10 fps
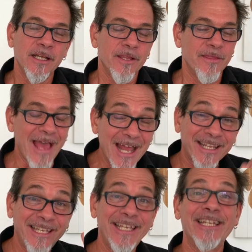That
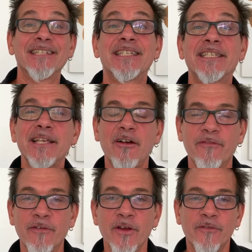heat
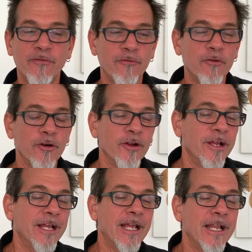itself,
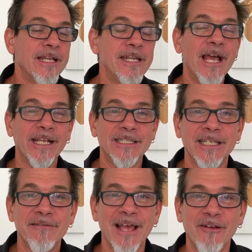for nights
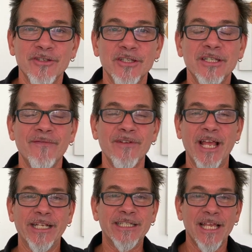and thousands of
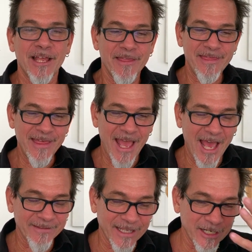nights,
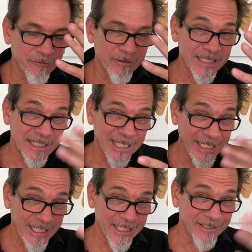that increased the
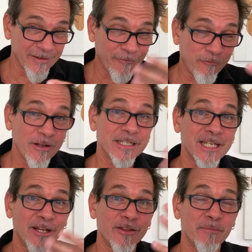heat in the front
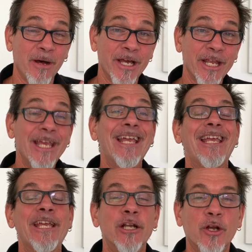side of the body,
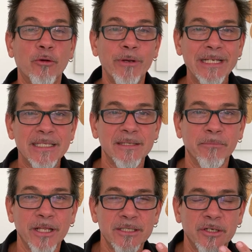increased the
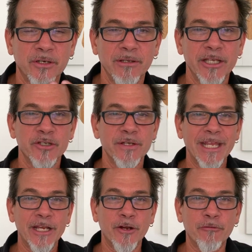blood circulation,
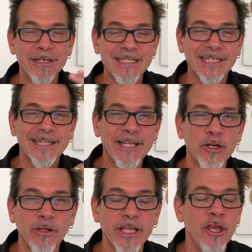increased,
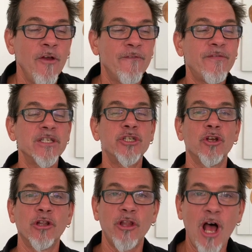literally
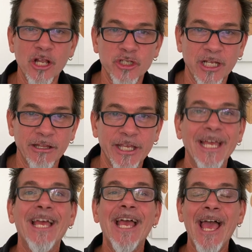physiologically
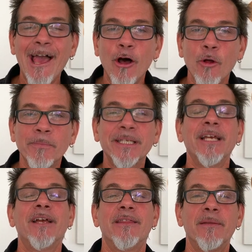helped
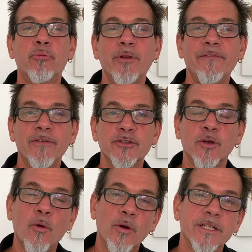the
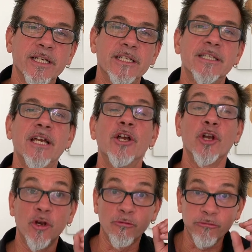prefrontal cortex
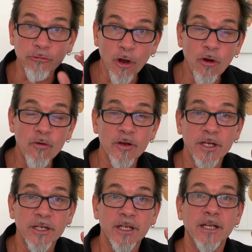
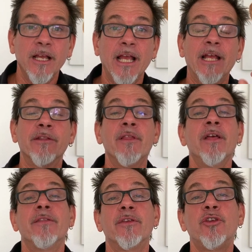grow and
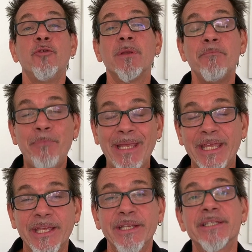the human
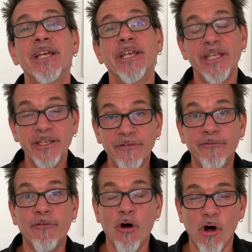beings
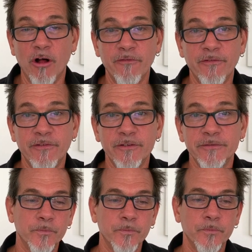evolve.
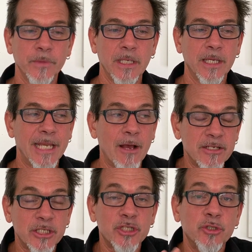Now,
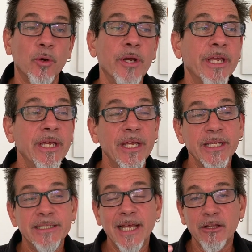as the
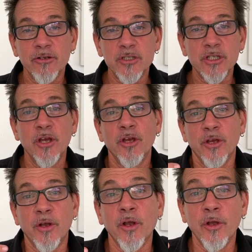storytellers
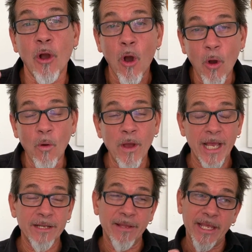go
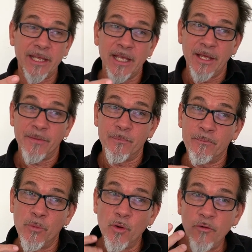and they
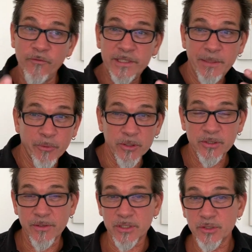move deeper
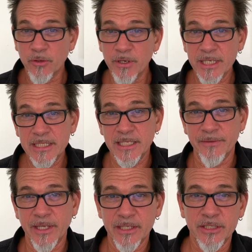into the stories
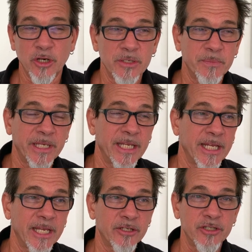and they start
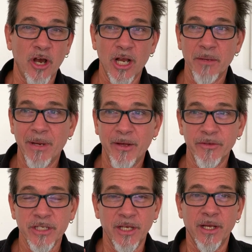beginning to talk
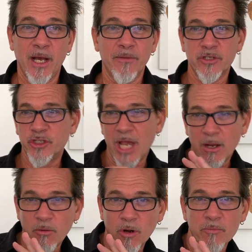about how the
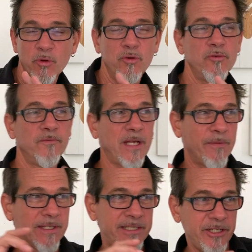jaguar moved, how
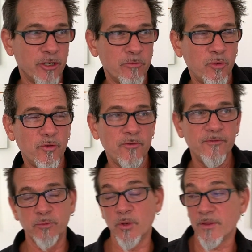the deer
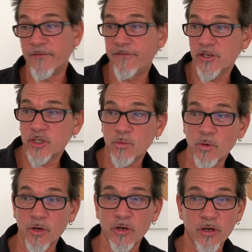moved, where the fish
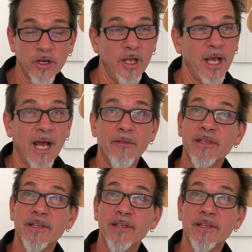were, how the